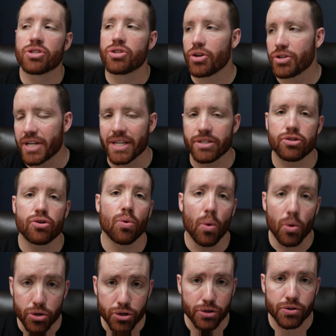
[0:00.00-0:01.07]
such as
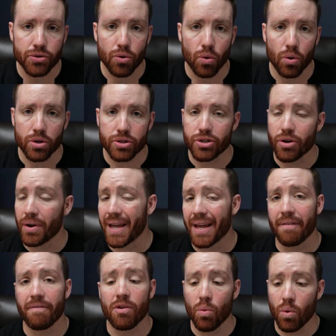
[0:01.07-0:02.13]
grocery stores. So
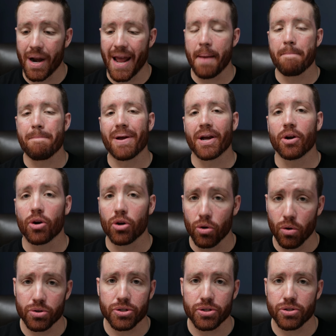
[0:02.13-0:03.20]
again, if you want a bigger
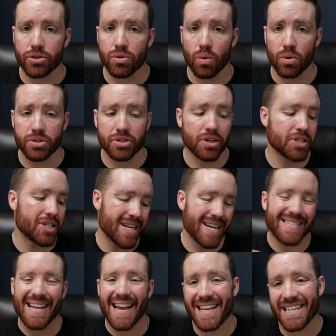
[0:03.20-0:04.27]
grocery store, such
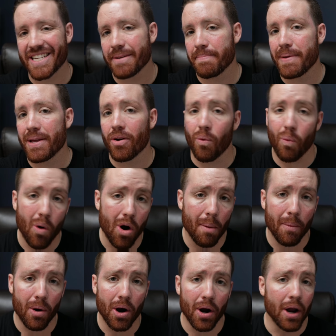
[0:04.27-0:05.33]
as HEB or
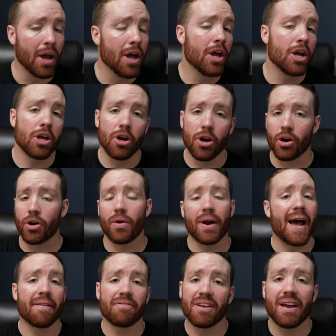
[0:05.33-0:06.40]
Walmart, you're gonna
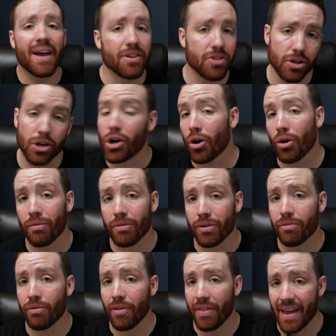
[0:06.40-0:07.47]
have to head to
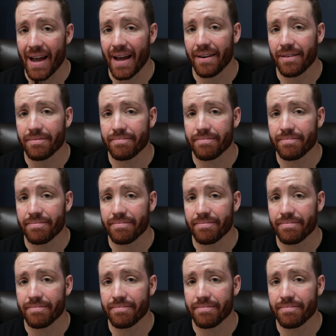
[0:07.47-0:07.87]
Kerrville for that.